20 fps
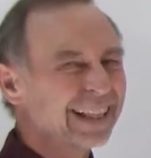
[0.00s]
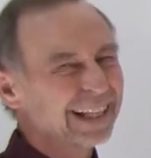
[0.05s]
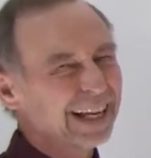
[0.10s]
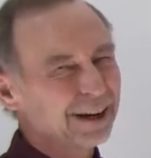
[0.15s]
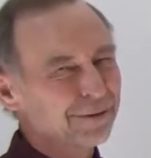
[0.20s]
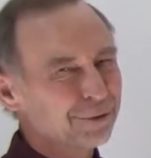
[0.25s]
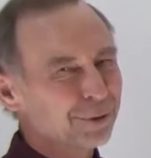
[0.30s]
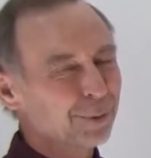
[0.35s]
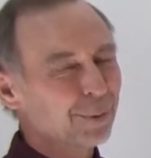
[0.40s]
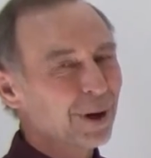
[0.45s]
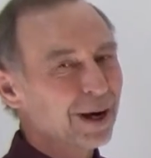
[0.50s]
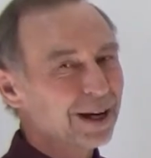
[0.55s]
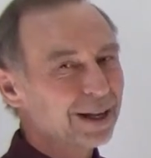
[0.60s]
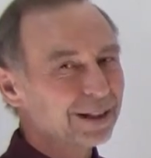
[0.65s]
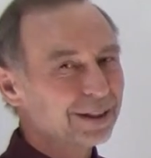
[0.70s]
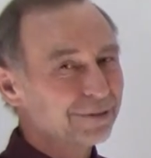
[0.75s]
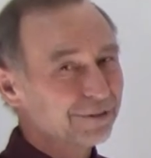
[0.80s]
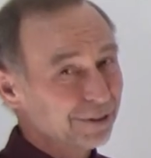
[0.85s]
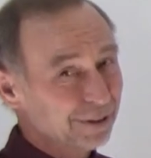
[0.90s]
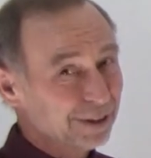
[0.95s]
And after a
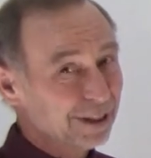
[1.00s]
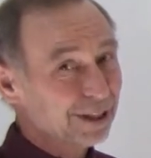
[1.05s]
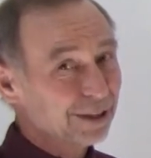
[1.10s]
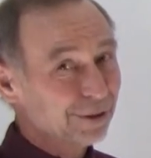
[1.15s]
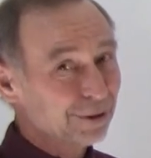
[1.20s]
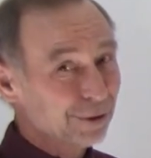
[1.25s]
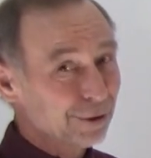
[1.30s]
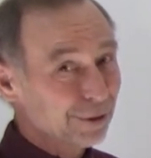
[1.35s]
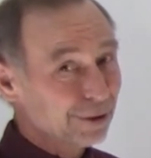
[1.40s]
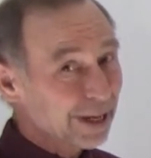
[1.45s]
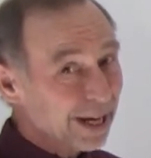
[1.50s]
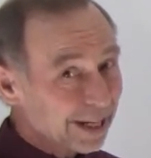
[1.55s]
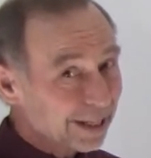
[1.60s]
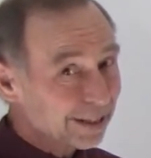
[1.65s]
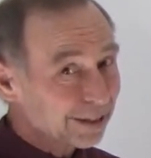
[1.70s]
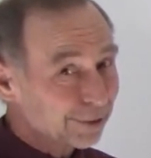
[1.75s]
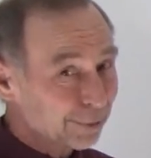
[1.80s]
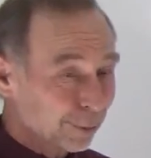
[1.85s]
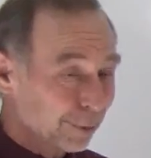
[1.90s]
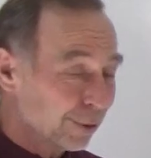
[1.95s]
while, if you think you
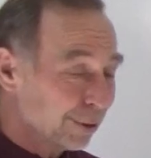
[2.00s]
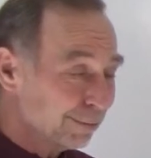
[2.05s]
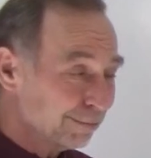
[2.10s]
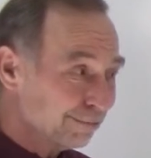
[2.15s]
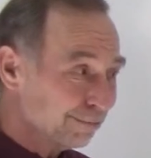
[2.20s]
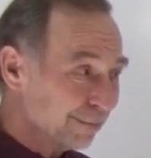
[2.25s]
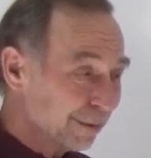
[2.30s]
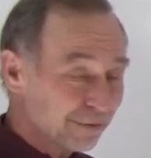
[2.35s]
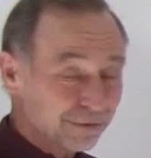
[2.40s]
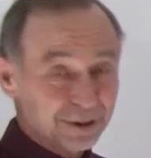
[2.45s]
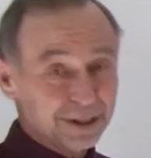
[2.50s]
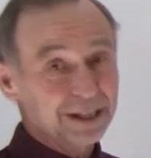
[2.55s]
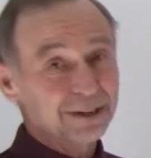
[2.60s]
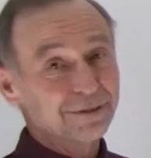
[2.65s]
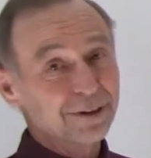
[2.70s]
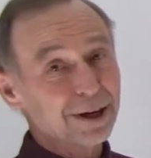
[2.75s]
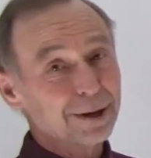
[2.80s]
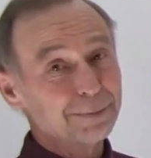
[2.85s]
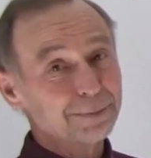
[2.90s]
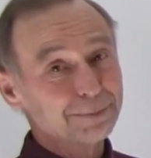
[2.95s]
got it, or if you
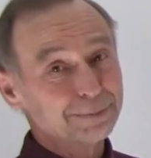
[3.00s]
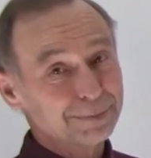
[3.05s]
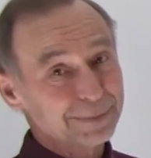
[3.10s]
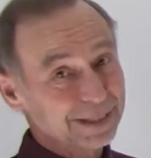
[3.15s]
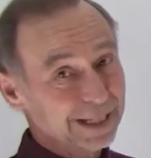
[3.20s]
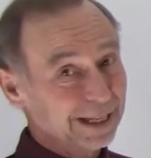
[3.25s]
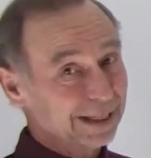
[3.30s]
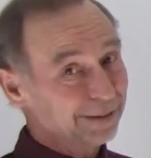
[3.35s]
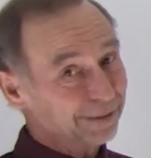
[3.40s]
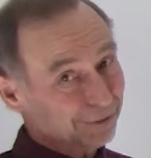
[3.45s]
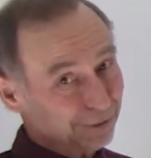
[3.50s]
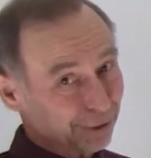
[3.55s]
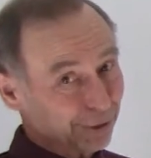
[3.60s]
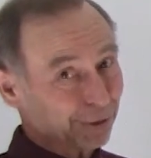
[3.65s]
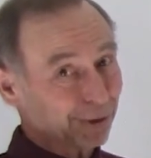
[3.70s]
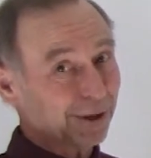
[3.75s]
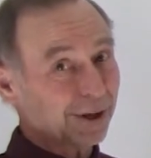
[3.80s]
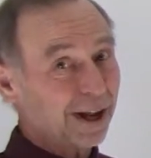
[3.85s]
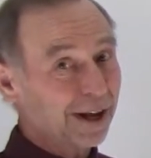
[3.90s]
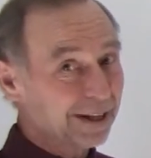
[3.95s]
give up, then
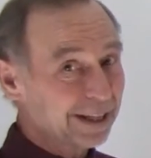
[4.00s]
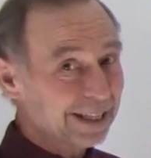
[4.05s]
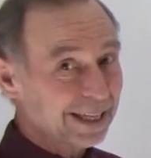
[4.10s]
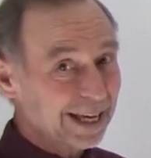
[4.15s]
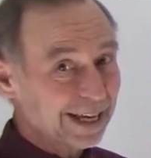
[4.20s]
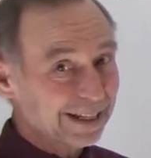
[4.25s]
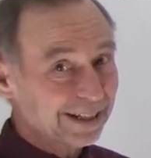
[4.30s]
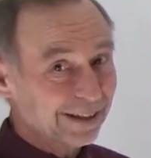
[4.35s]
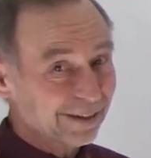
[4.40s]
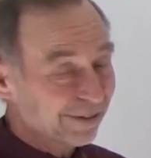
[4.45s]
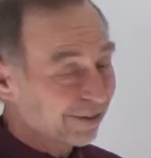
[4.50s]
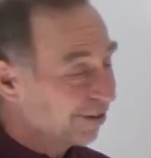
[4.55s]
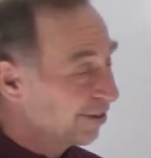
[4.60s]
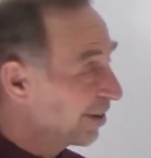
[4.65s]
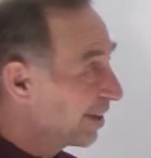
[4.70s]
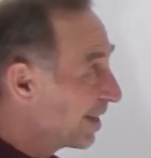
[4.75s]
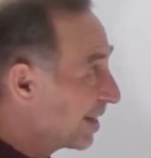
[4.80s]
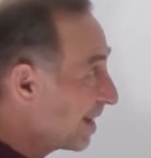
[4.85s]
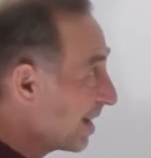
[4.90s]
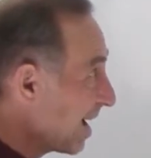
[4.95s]
turn it on again and
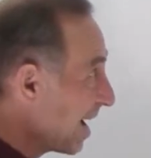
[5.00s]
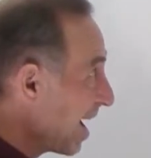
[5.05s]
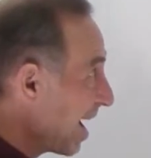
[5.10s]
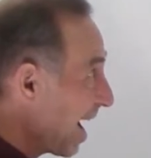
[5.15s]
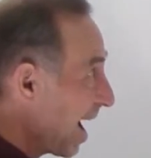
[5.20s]
see